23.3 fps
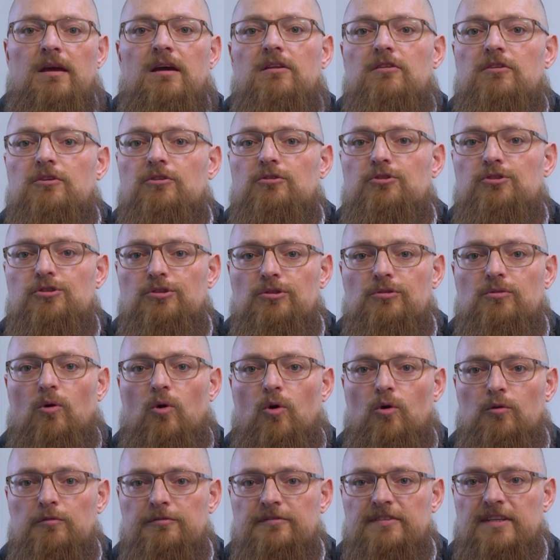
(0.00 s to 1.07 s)
The two
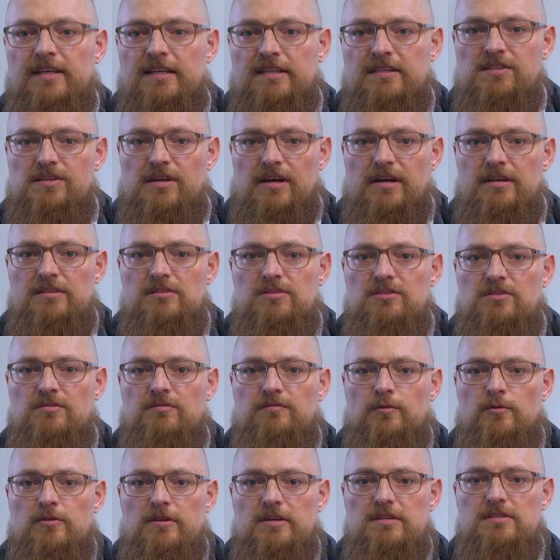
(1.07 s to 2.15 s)
offtake sites
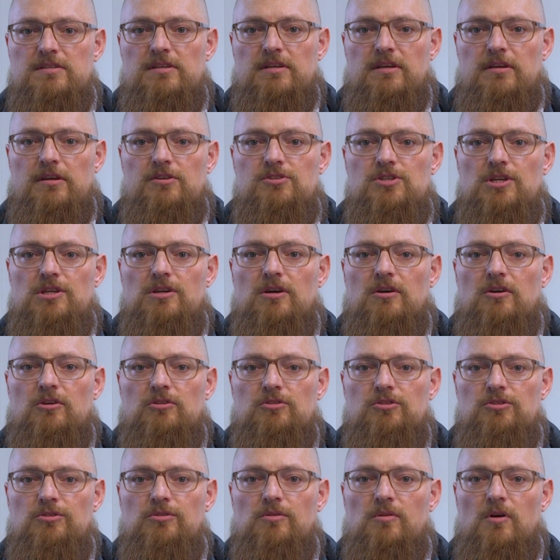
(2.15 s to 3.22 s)
for this energy are
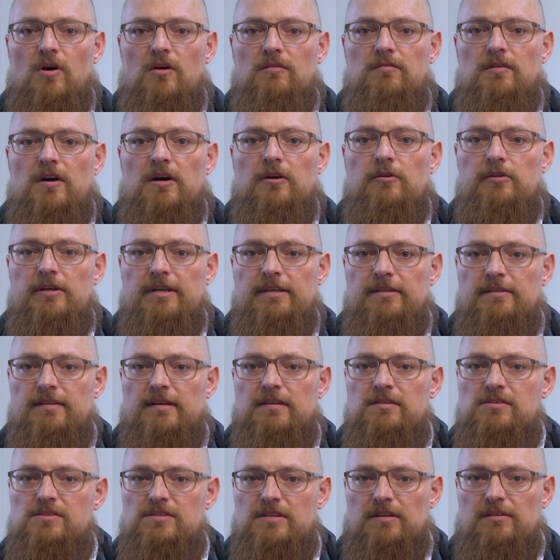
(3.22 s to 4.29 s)
two of our
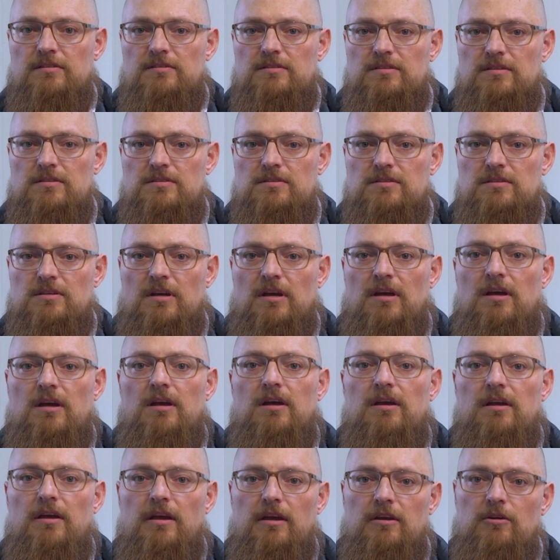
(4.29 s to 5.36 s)
retail centres,
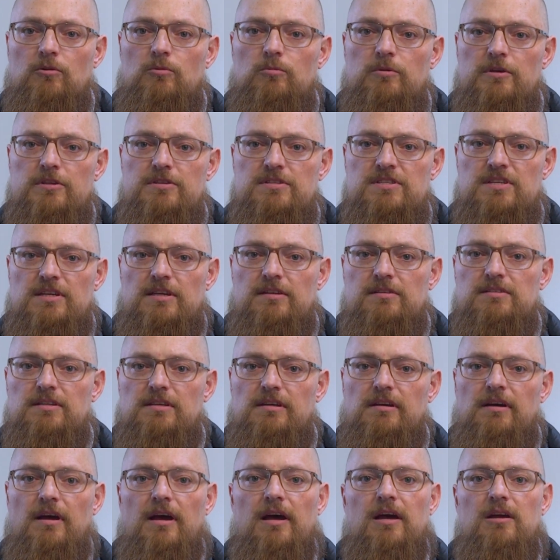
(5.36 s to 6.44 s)
Kenilworth
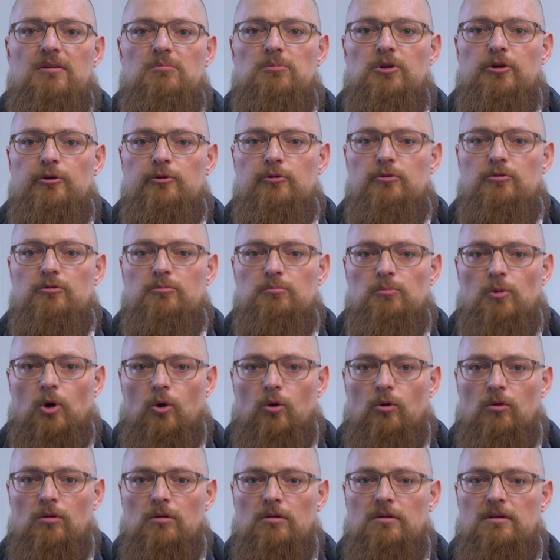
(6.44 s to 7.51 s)
Centre and Blue Route Mall.